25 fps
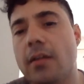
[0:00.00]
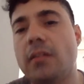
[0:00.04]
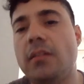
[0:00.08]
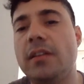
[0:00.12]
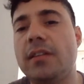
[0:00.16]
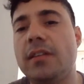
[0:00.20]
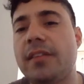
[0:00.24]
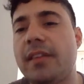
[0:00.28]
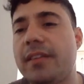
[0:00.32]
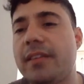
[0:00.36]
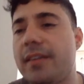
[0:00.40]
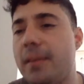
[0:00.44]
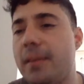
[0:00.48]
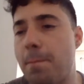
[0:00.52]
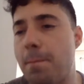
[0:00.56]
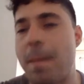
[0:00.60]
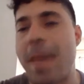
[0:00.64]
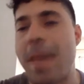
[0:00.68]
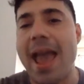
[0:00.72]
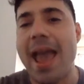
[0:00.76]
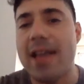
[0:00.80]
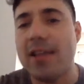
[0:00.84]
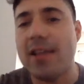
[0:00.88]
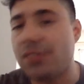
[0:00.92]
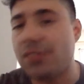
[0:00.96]
This is
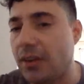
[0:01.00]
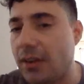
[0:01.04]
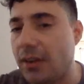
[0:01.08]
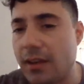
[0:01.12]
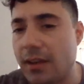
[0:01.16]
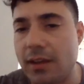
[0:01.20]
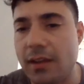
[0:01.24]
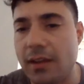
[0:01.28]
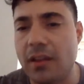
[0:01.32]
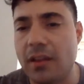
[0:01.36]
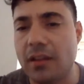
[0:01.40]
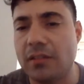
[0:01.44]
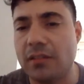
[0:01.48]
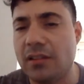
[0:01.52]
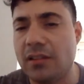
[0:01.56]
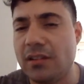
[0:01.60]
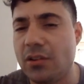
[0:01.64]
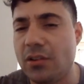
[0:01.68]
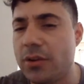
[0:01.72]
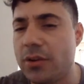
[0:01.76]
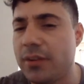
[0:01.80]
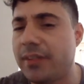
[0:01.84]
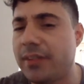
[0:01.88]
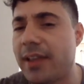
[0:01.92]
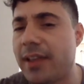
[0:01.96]
imaginary. Do
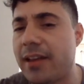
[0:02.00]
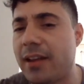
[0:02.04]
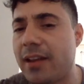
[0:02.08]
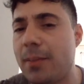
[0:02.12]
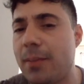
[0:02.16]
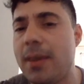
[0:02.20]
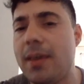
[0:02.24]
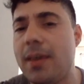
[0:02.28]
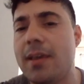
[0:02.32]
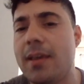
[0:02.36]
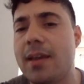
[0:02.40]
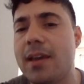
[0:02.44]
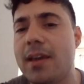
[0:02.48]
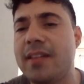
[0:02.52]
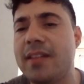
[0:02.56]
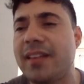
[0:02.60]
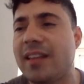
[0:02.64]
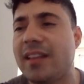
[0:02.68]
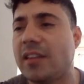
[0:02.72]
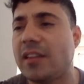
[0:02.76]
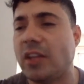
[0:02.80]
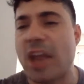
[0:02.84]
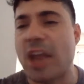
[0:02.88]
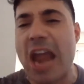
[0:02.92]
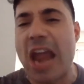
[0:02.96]
you understand me? It's
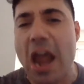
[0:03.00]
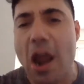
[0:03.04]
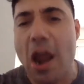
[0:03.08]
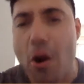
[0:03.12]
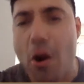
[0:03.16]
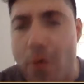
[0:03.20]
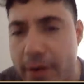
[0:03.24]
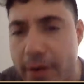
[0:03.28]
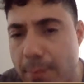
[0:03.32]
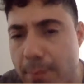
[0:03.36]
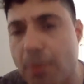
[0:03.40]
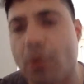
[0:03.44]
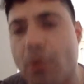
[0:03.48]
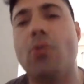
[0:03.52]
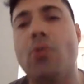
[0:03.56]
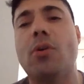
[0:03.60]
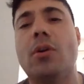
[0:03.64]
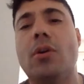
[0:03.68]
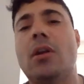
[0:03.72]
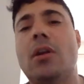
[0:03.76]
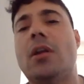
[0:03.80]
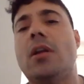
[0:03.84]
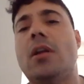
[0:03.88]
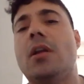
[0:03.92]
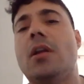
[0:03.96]
a
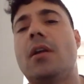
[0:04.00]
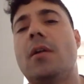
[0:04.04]
terrible.